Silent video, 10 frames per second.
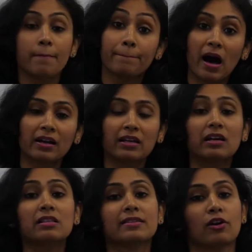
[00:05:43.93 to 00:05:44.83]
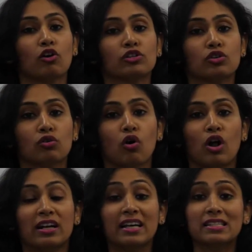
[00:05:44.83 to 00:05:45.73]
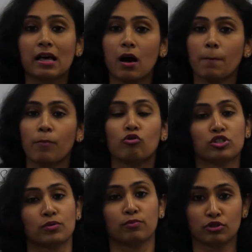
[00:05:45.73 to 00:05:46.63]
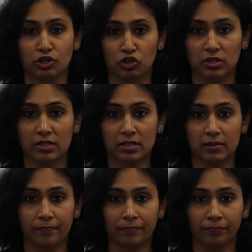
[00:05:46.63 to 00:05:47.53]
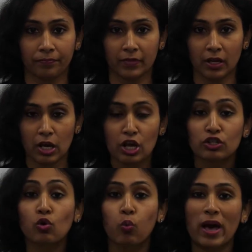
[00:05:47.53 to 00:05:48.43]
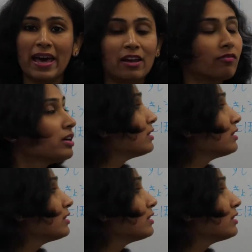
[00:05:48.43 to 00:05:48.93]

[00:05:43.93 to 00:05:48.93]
particles are also called as postpositions. So, wherever